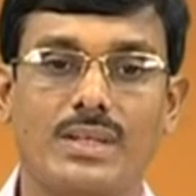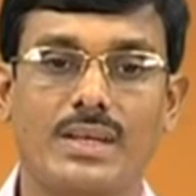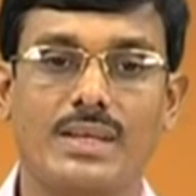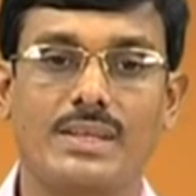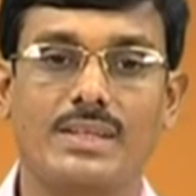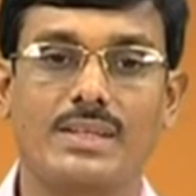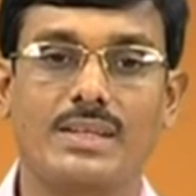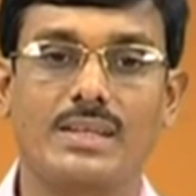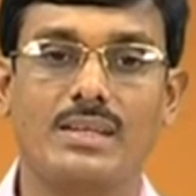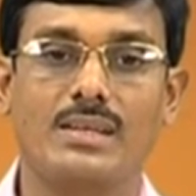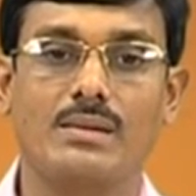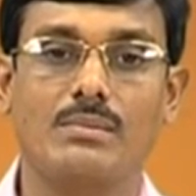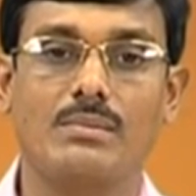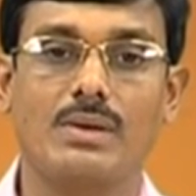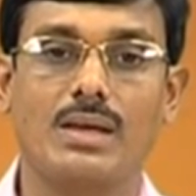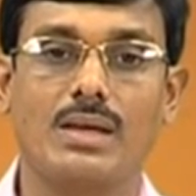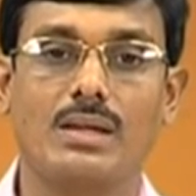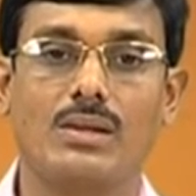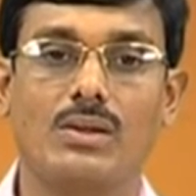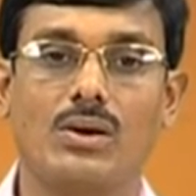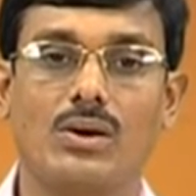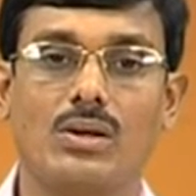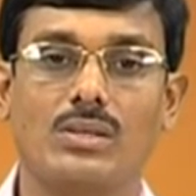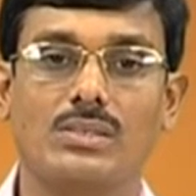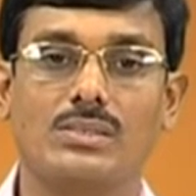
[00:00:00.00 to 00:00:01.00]
titanium
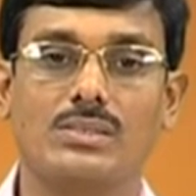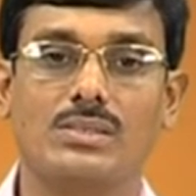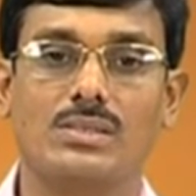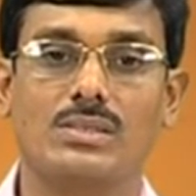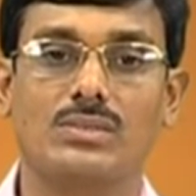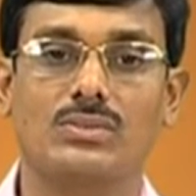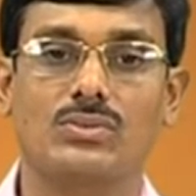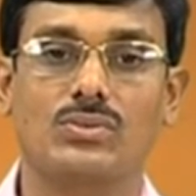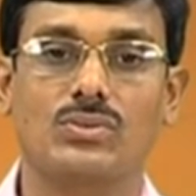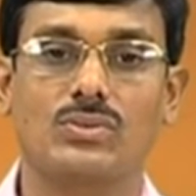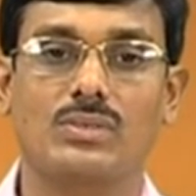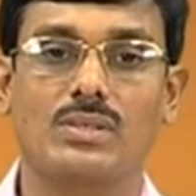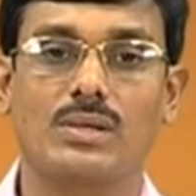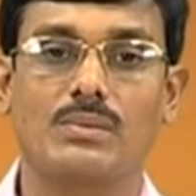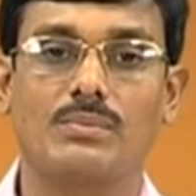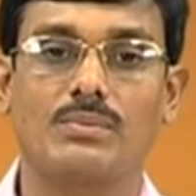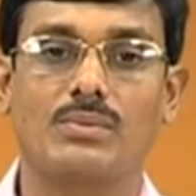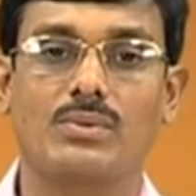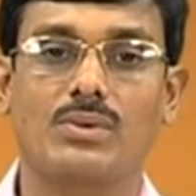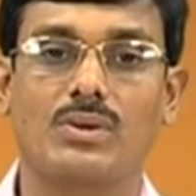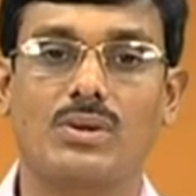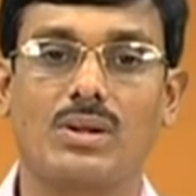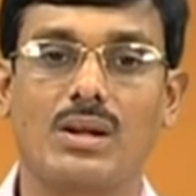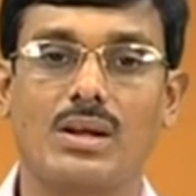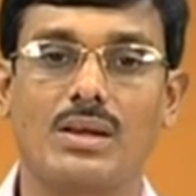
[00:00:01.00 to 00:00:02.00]
alloys, sodium
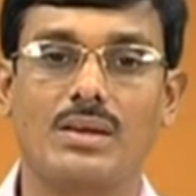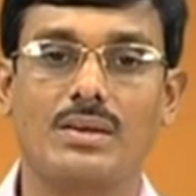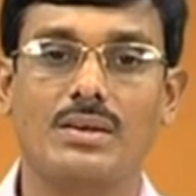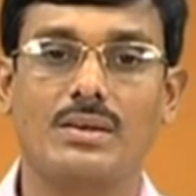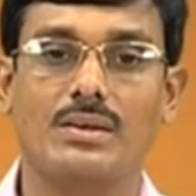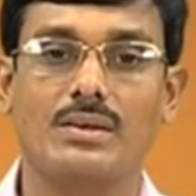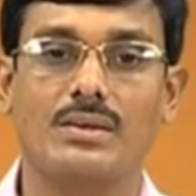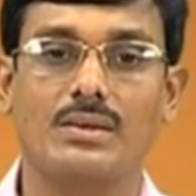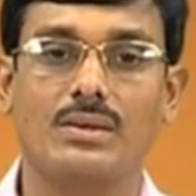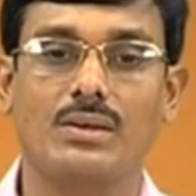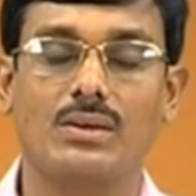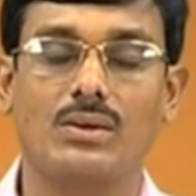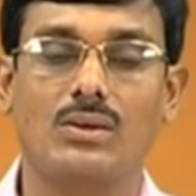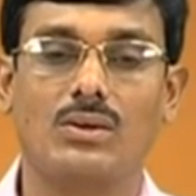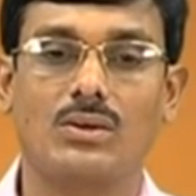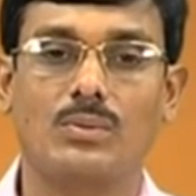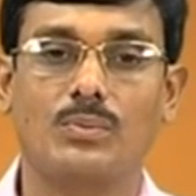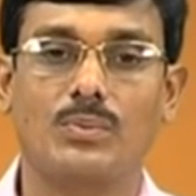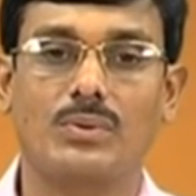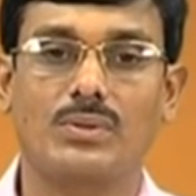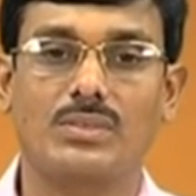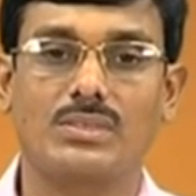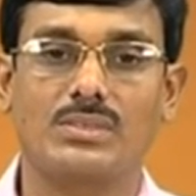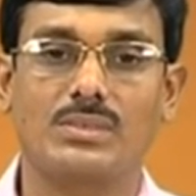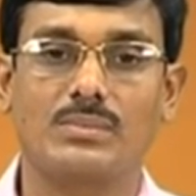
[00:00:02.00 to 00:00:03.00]
chloride or
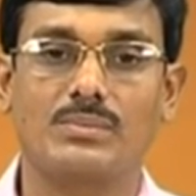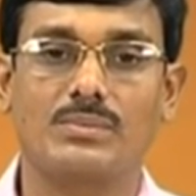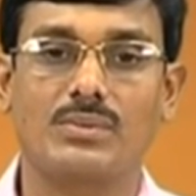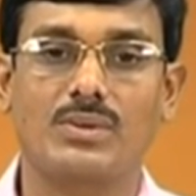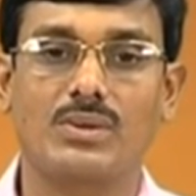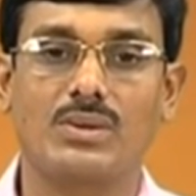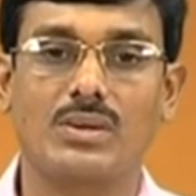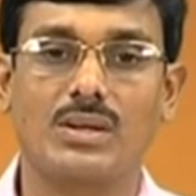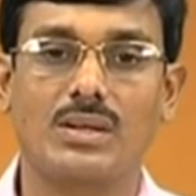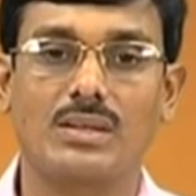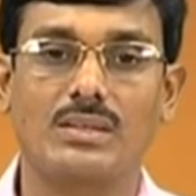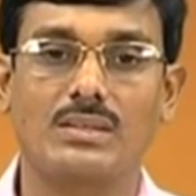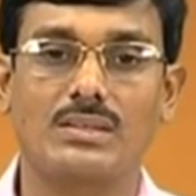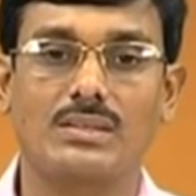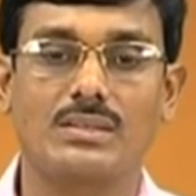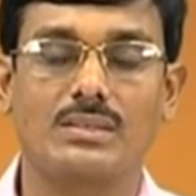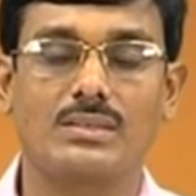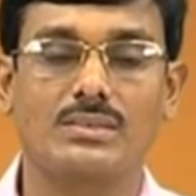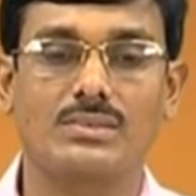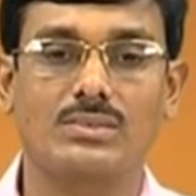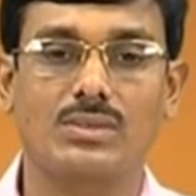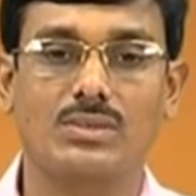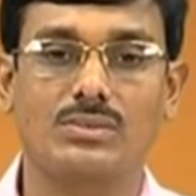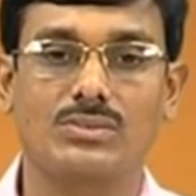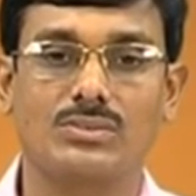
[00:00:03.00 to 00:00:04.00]
potassium chloride
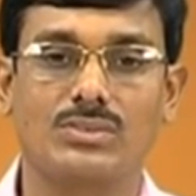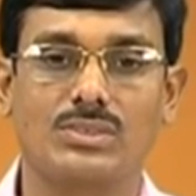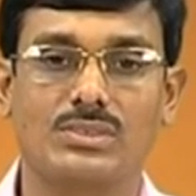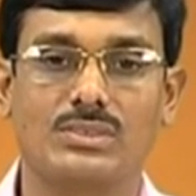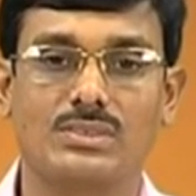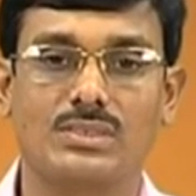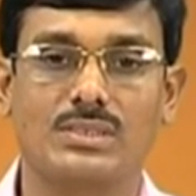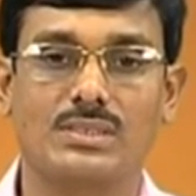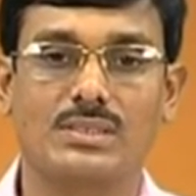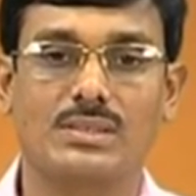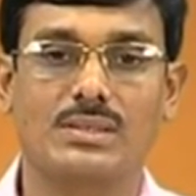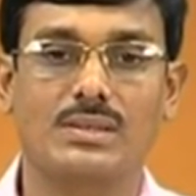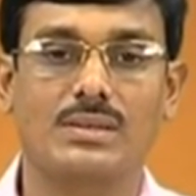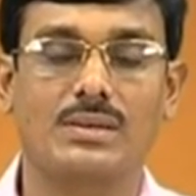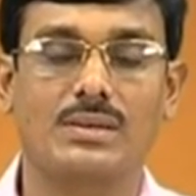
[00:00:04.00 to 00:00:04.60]
solutions are